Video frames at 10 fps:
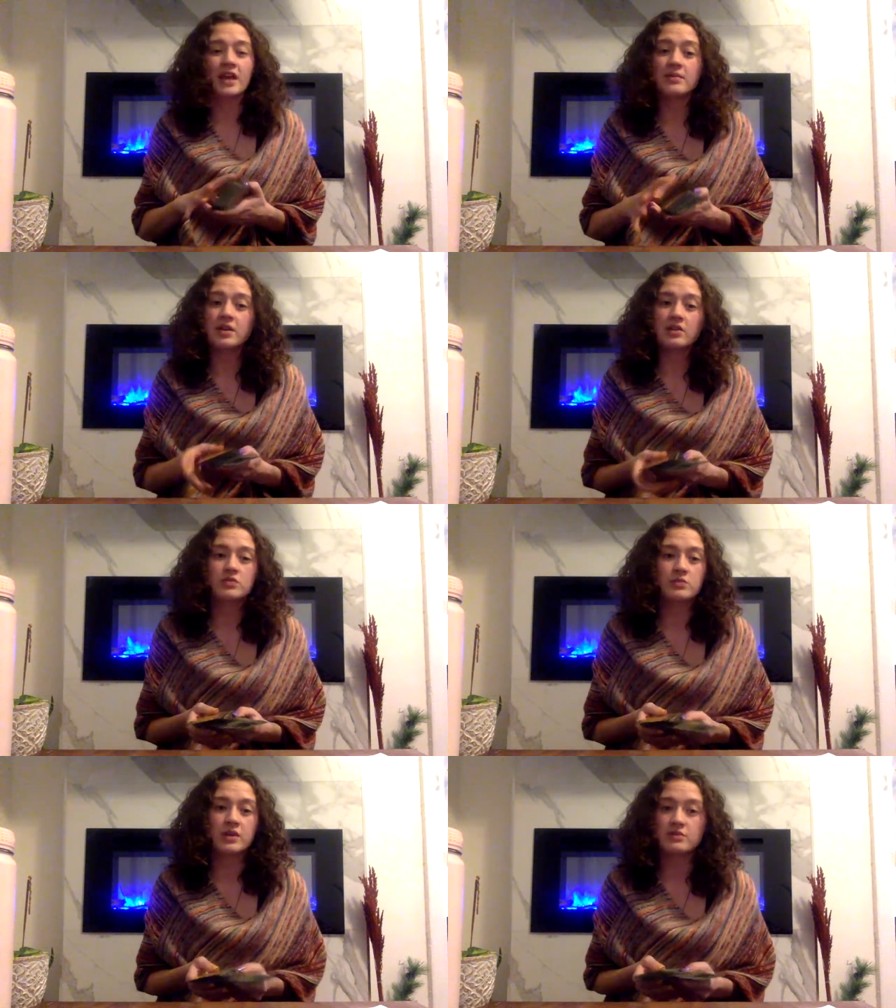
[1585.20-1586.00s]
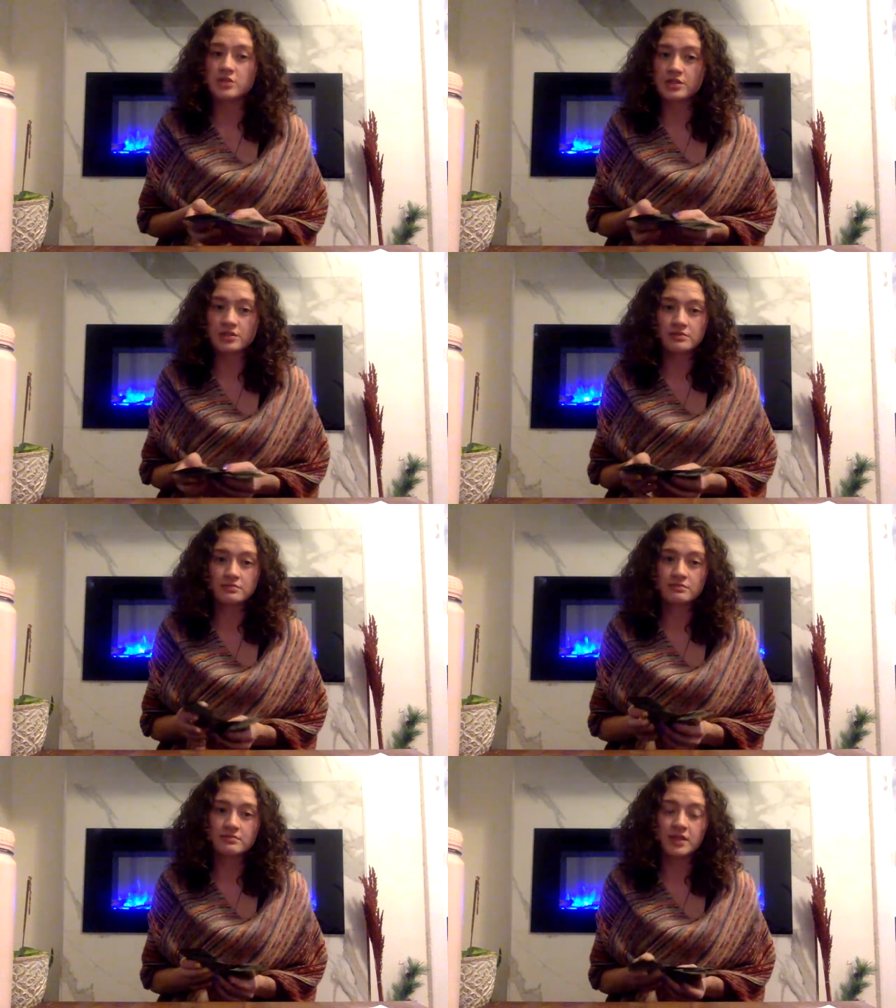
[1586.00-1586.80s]
anybody who's around you.
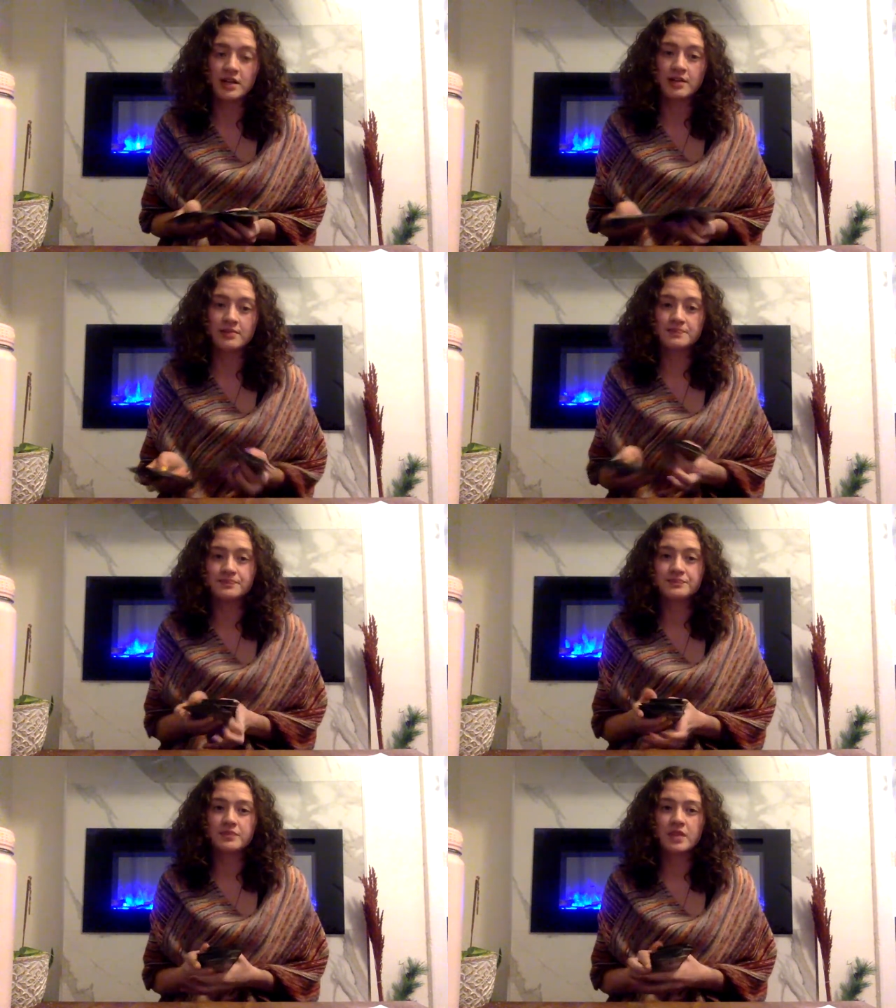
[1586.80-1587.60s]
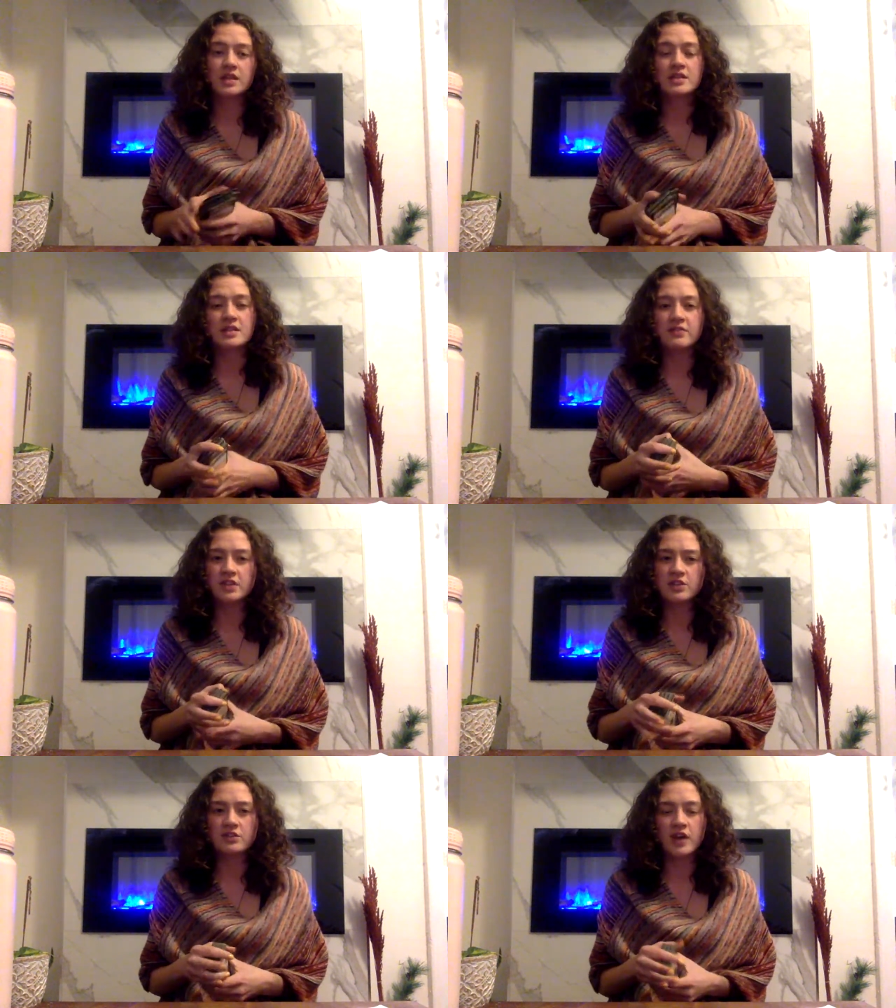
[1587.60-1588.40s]
Because I feel
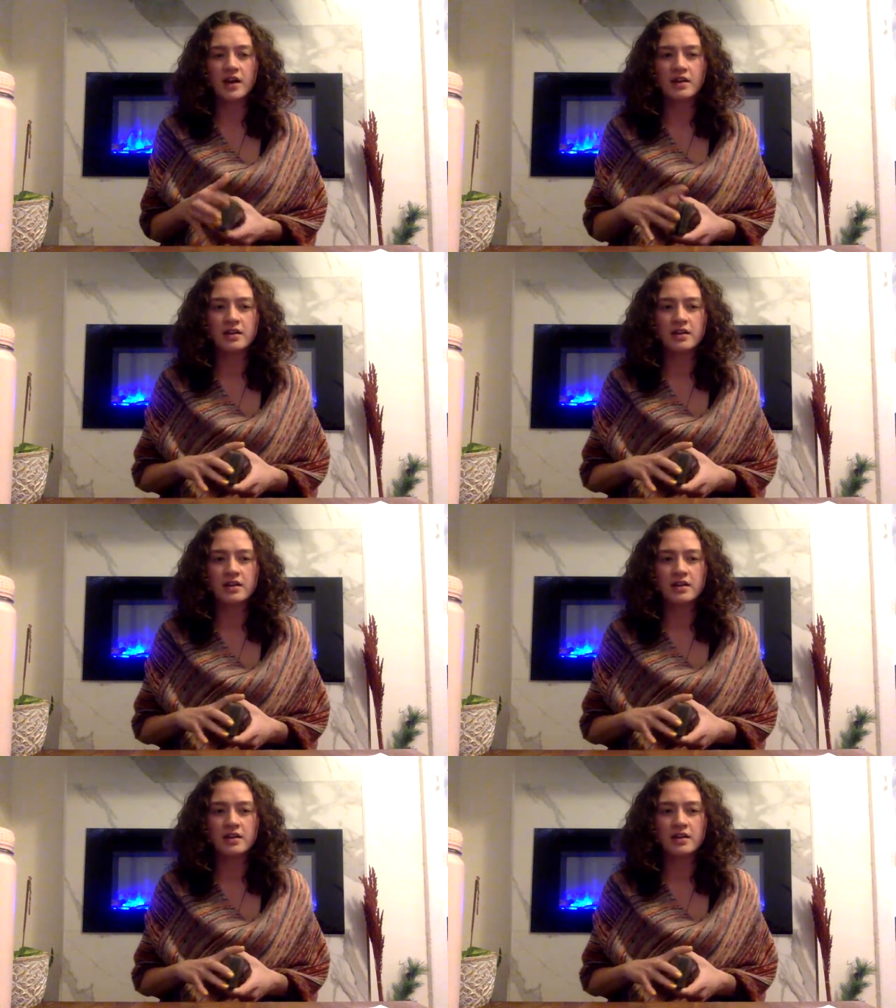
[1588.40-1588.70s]
like you've got,